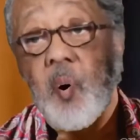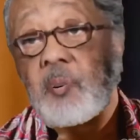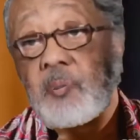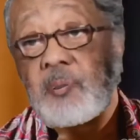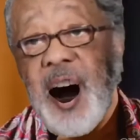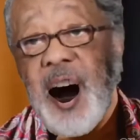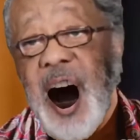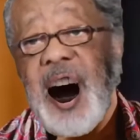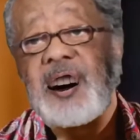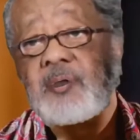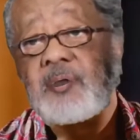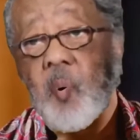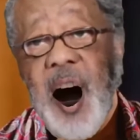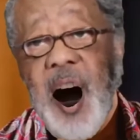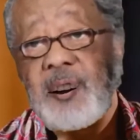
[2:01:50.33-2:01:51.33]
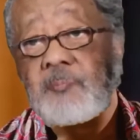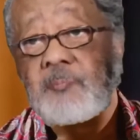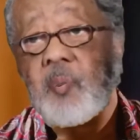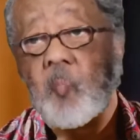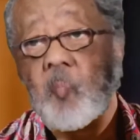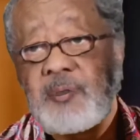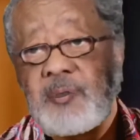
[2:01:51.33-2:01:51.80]
I ain't trying to be
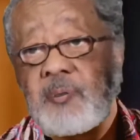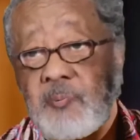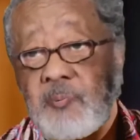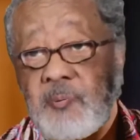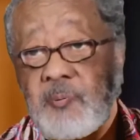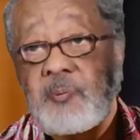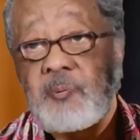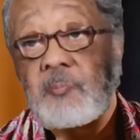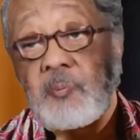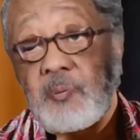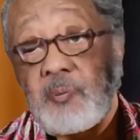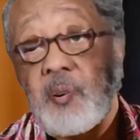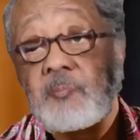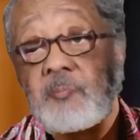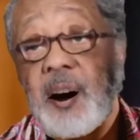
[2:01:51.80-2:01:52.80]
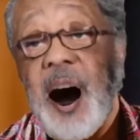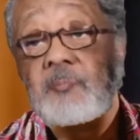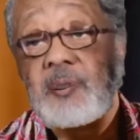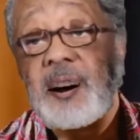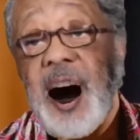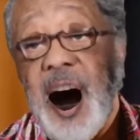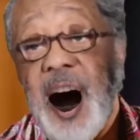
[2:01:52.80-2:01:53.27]
racist, but sometimes in
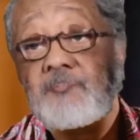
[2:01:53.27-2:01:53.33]
life